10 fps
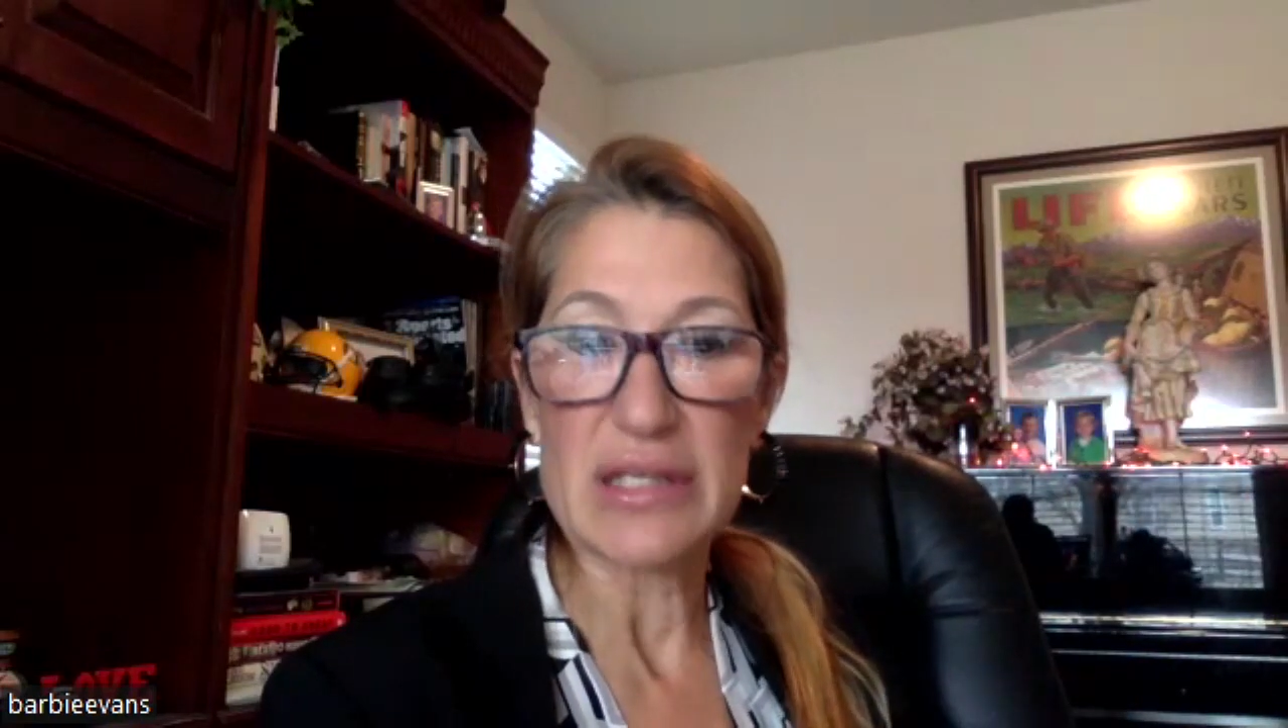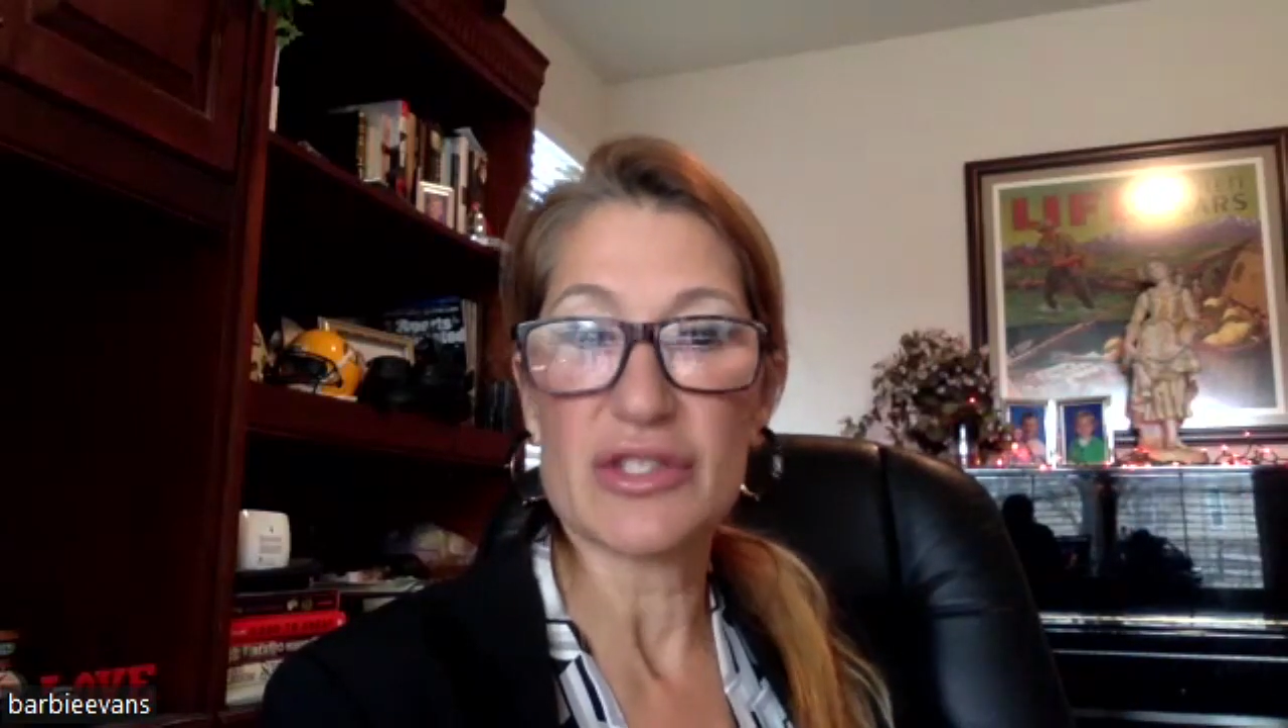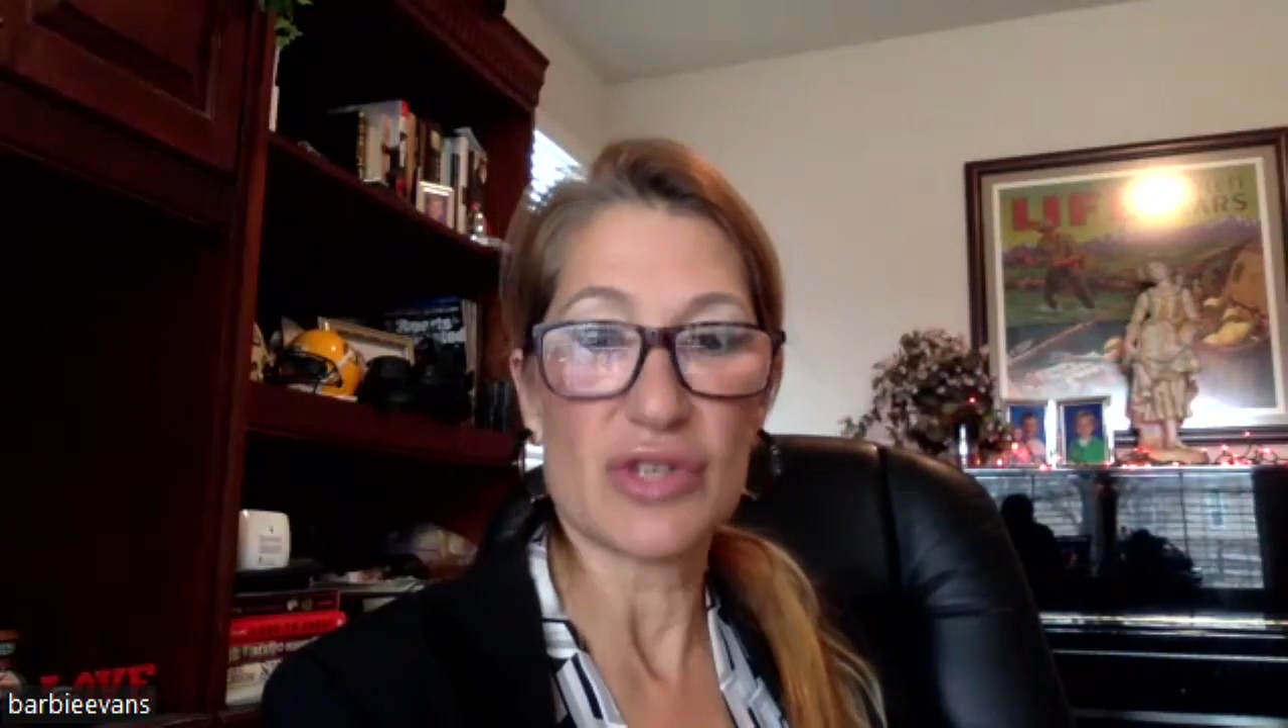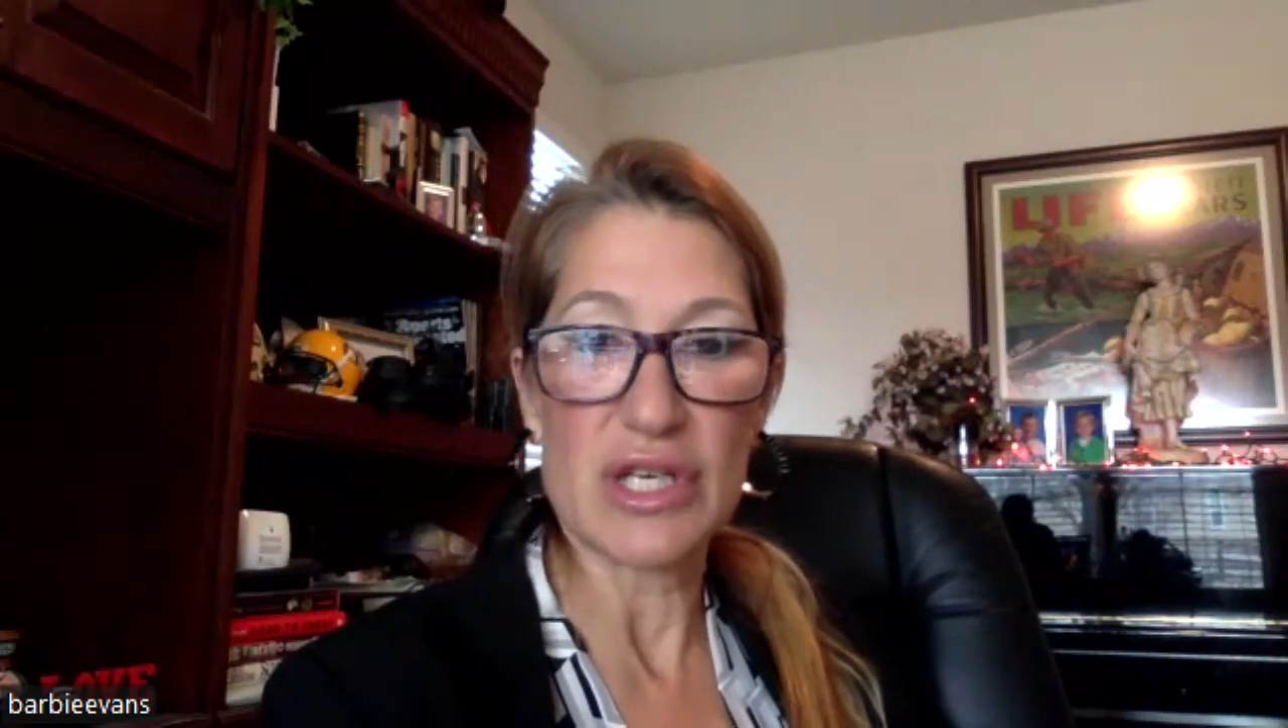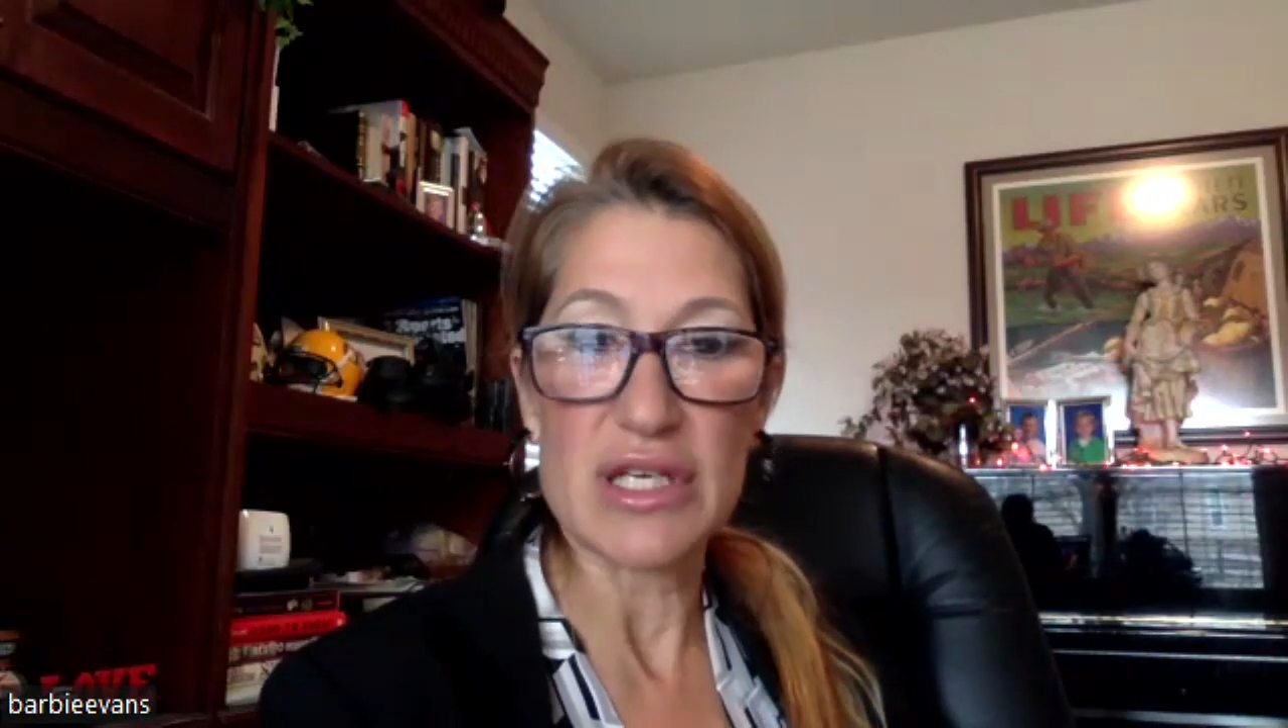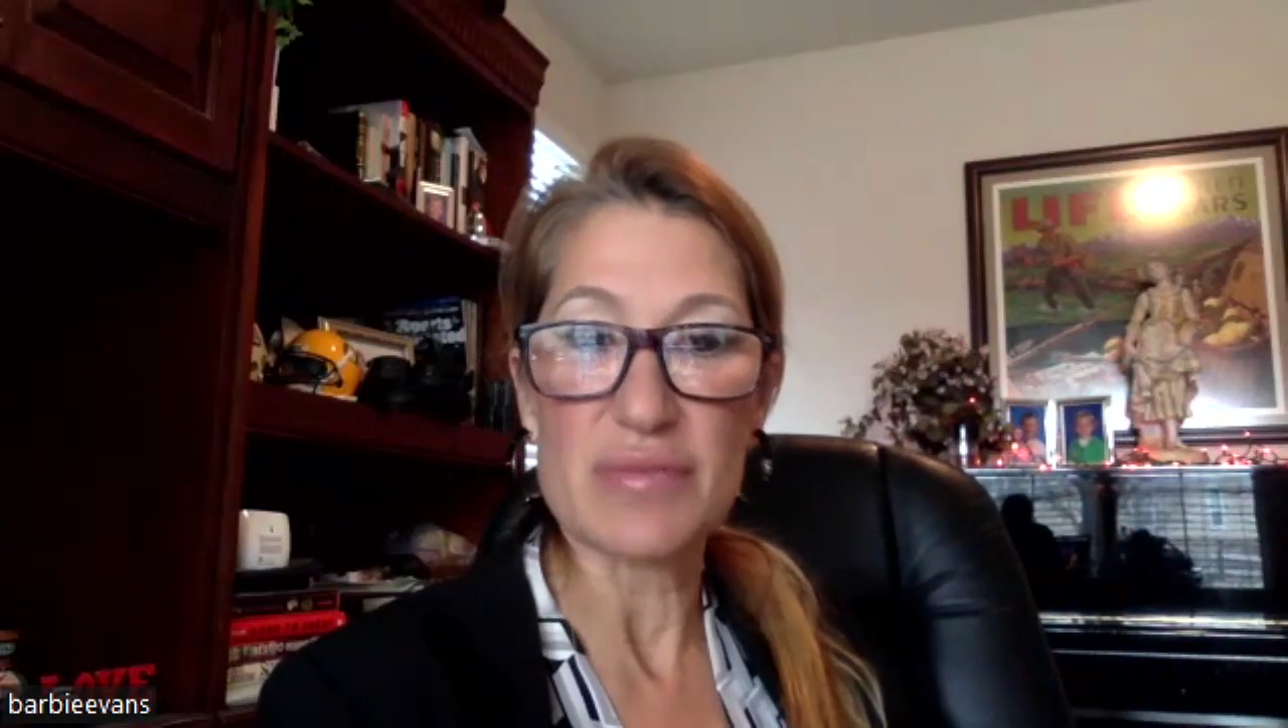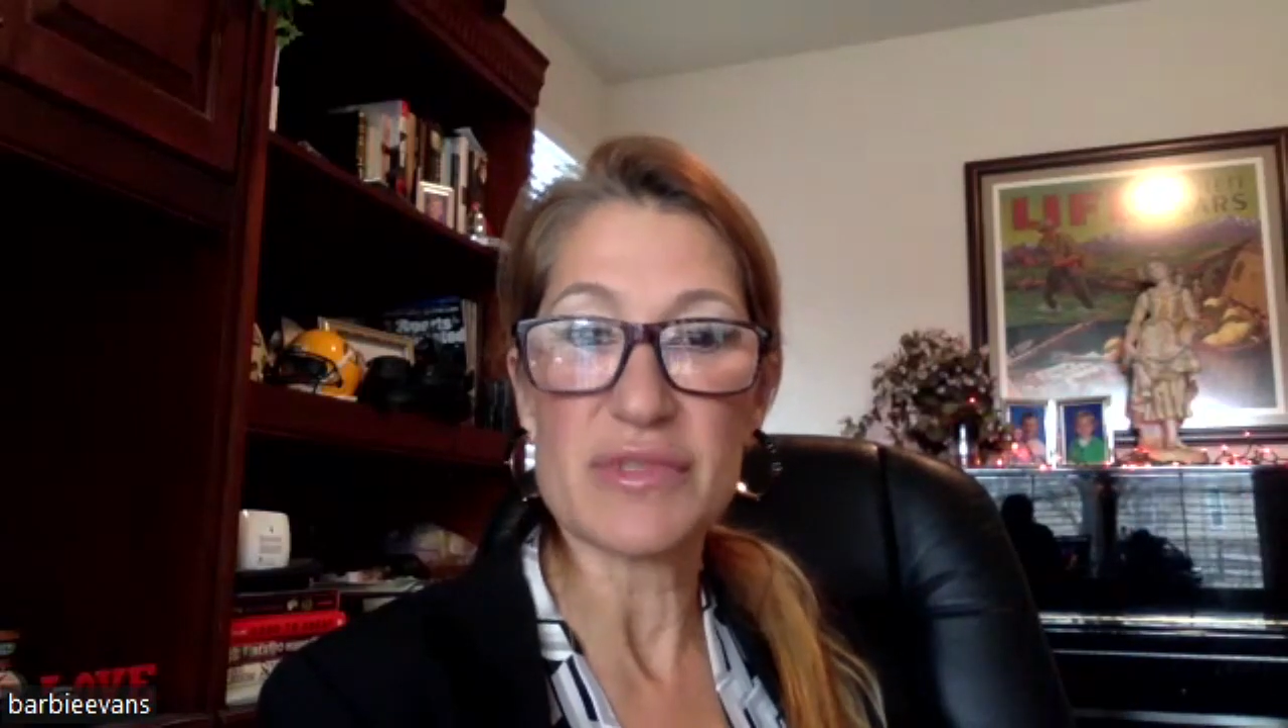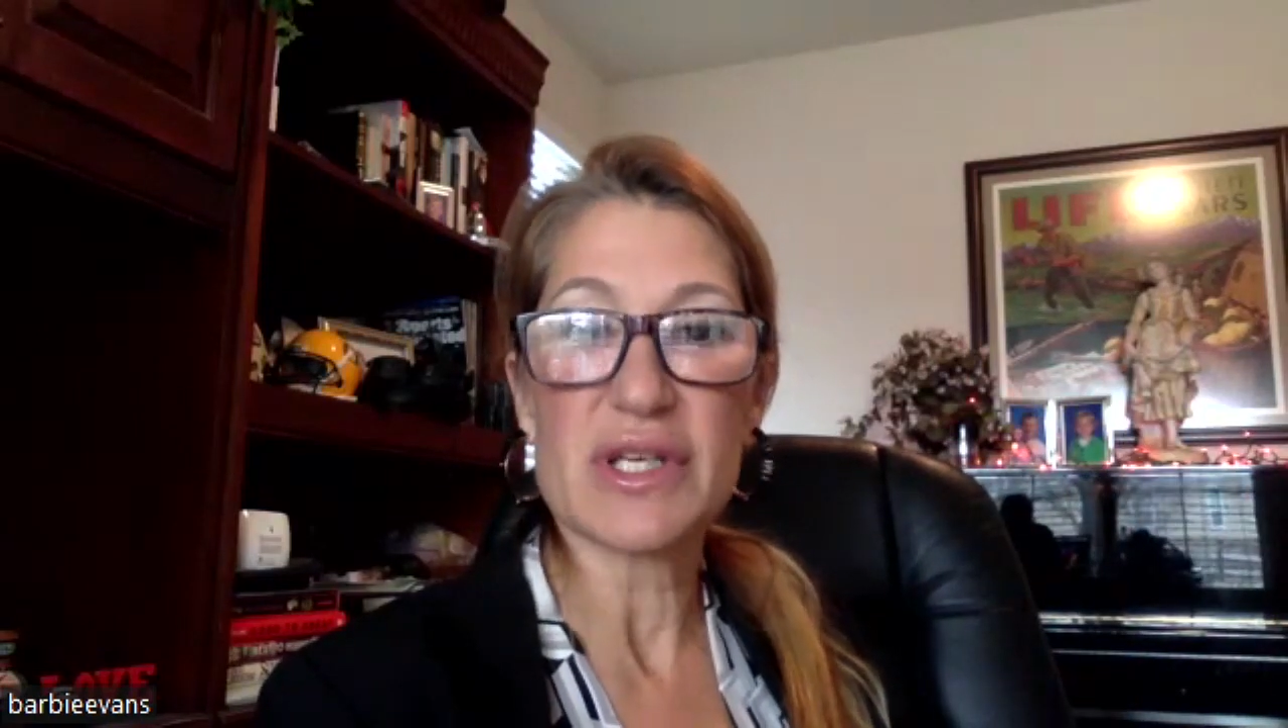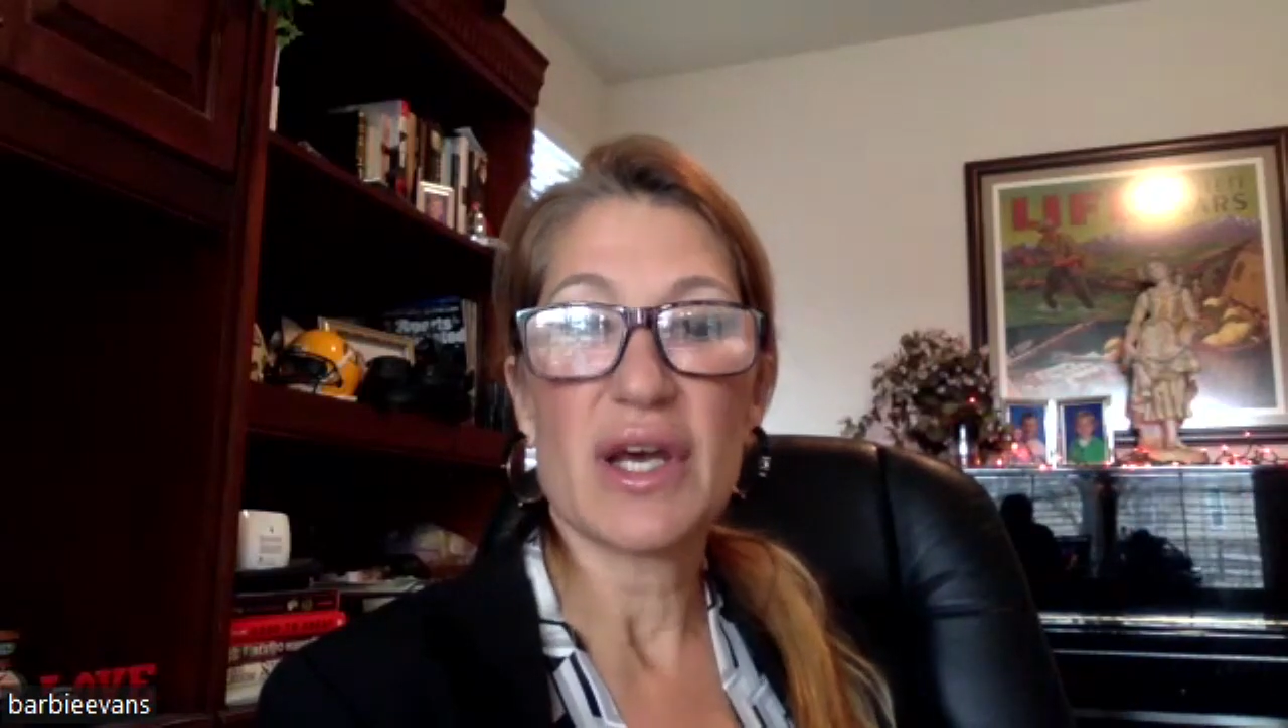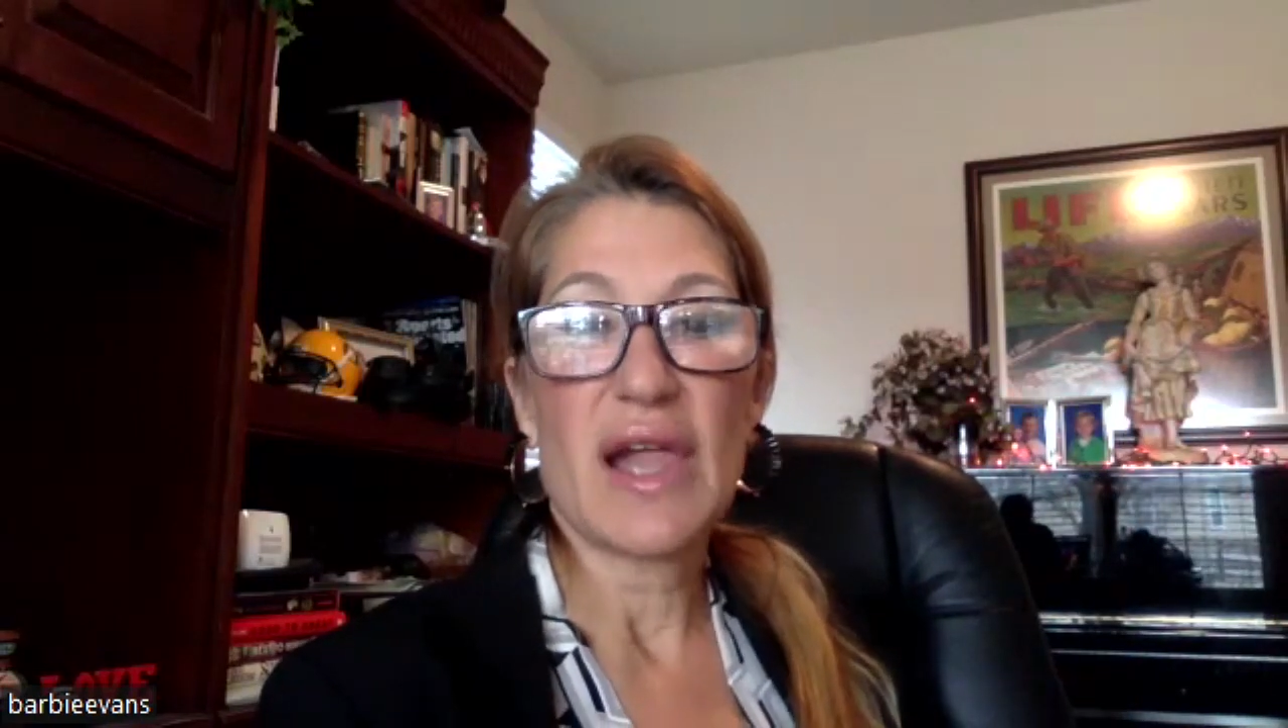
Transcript: streams.